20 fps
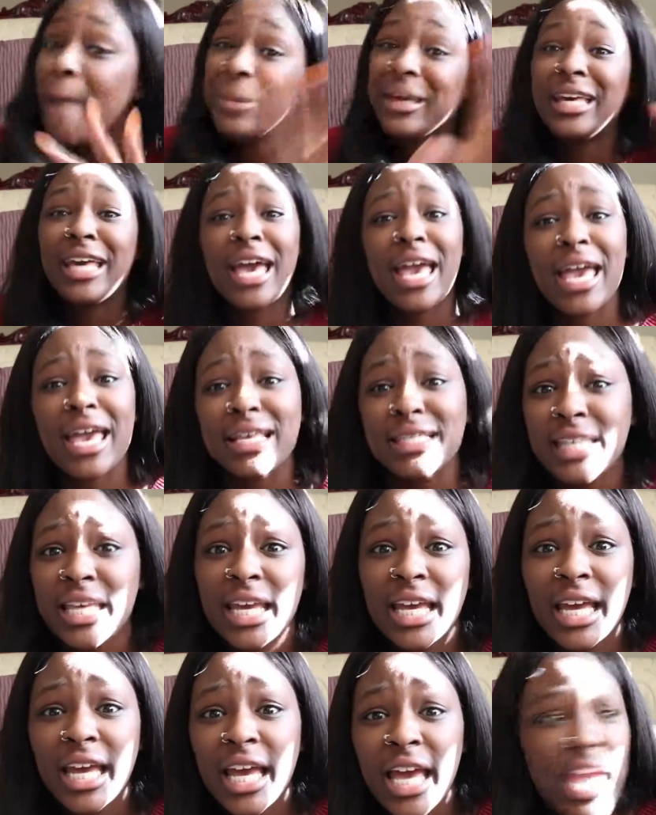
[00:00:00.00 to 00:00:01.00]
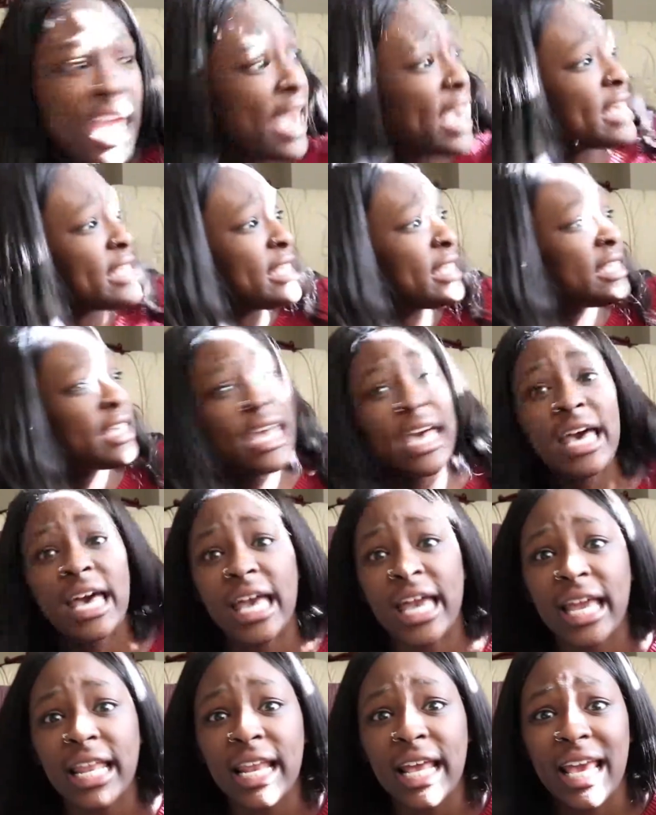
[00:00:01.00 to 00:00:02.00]
Because his
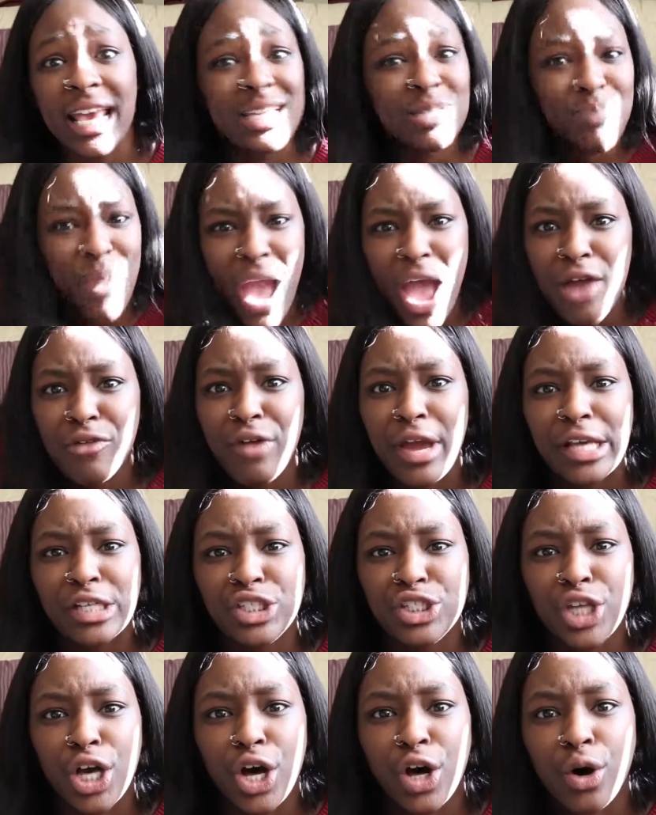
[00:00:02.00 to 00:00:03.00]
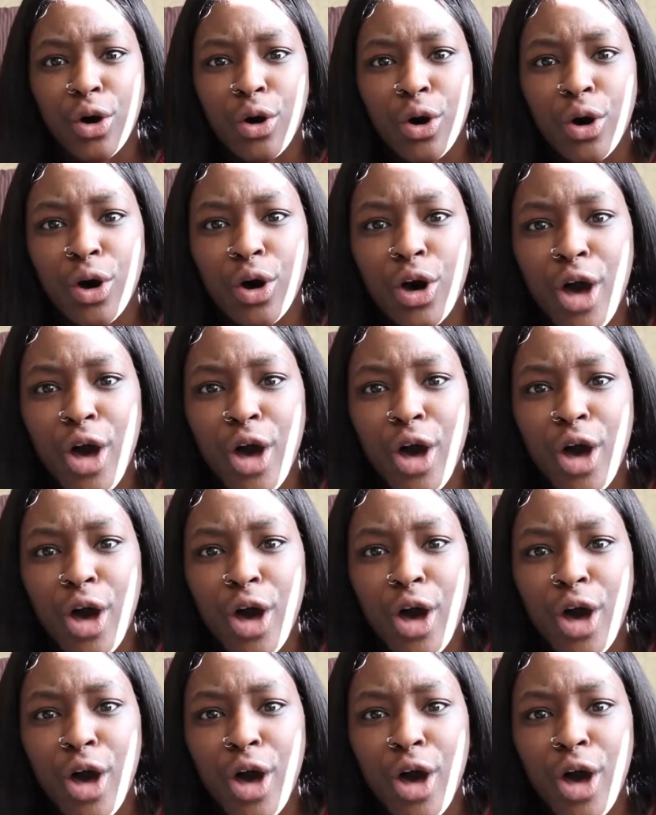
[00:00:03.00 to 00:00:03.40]
son is biracial.